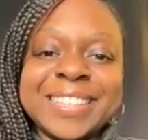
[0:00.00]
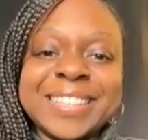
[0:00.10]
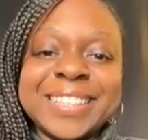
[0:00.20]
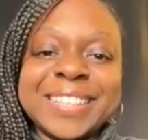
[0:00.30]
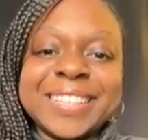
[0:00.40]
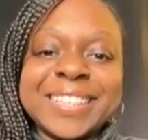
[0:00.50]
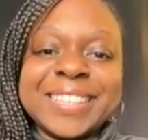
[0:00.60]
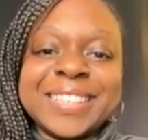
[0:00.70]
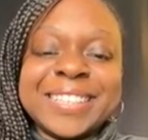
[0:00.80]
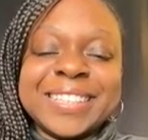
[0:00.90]

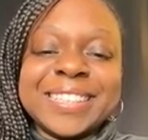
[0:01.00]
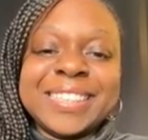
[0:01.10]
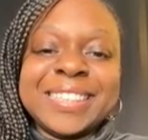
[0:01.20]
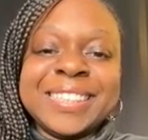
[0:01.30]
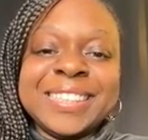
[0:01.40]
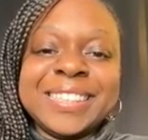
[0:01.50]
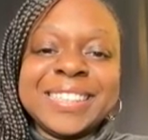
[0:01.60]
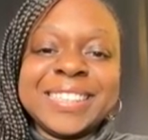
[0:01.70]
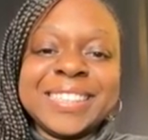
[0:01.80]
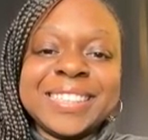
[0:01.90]

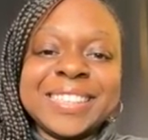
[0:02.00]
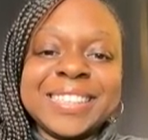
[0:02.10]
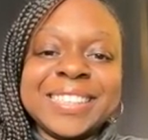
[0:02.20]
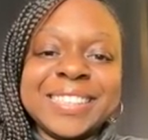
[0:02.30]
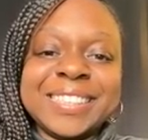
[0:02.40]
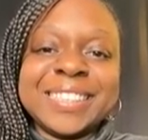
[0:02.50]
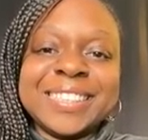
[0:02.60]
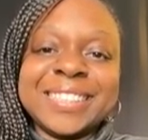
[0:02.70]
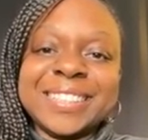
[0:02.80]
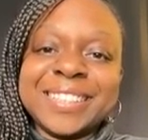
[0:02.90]

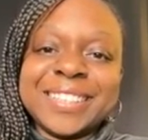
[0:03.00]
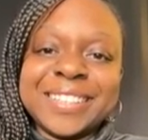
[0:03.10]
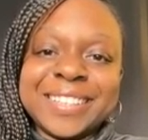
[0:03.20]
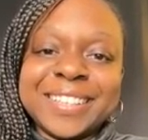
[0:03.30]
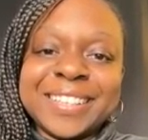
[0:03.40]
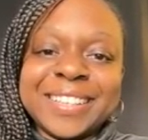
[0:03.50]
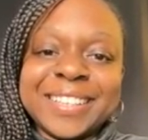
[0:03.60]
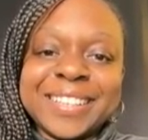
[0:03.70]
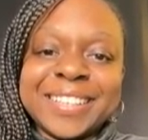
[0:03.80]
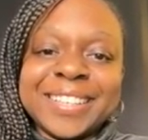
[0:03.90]

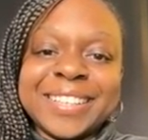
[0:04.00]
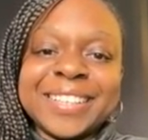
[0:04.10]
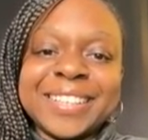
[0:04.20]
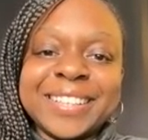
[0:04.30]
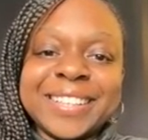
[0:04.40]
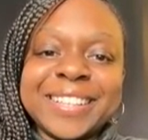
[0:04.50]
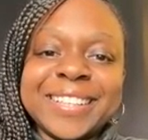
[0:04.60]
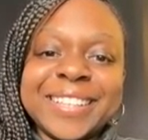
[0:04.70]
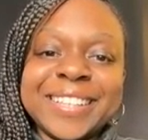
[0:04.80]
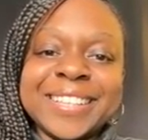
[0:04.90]

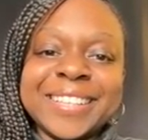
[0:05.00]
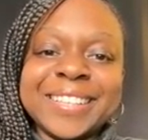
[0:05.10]
This person isn't speaking.